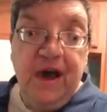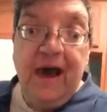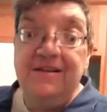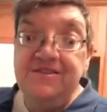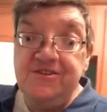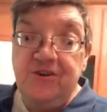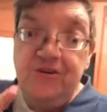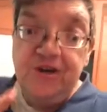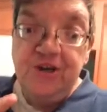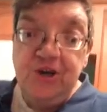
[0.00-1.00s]
And so
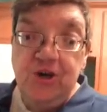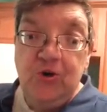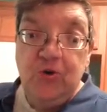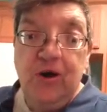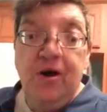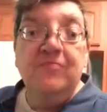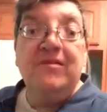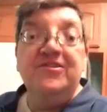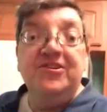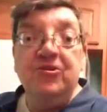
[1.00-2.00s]
do you.
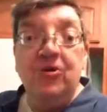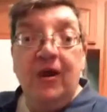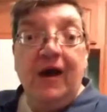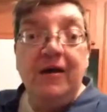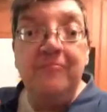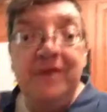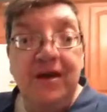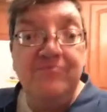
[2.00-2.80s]
But you, like me,